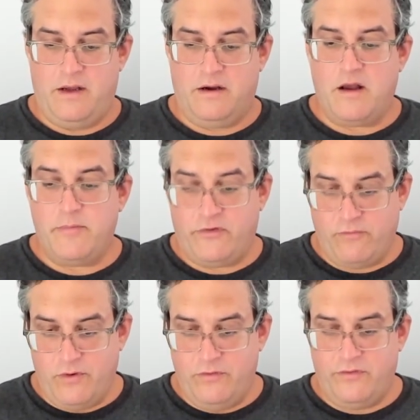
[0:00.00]
Compass
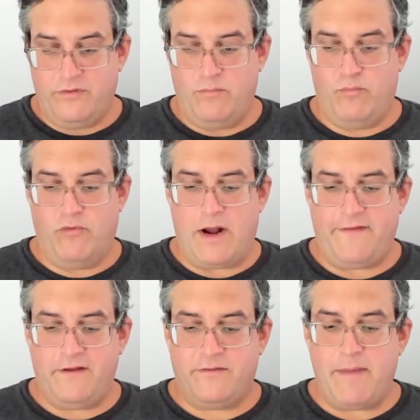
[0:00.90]
Rose
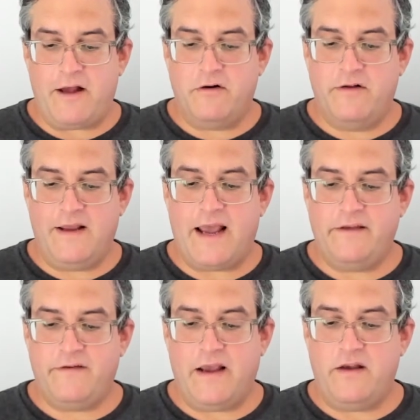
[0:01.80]
brought this matter to the
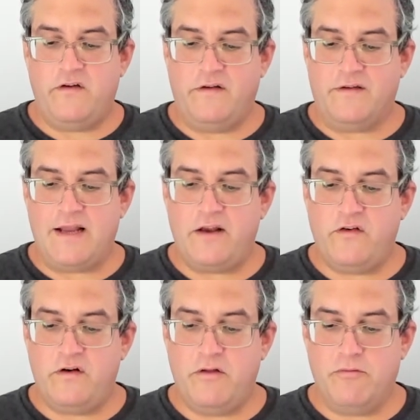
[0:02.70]
ICIG's
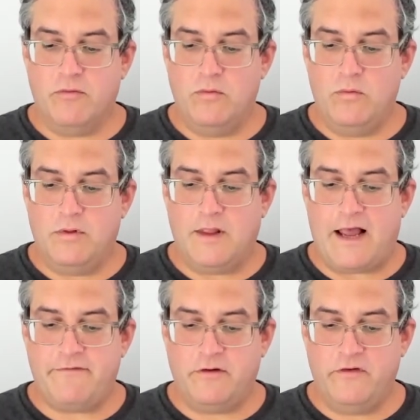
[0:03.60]
attention through
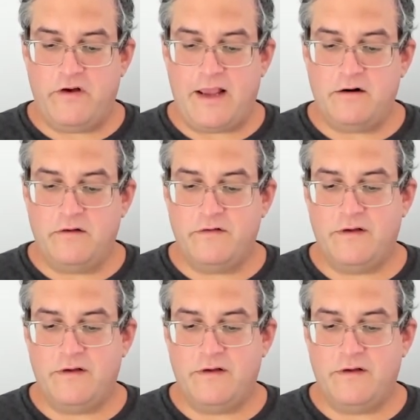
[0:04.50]
lawful channels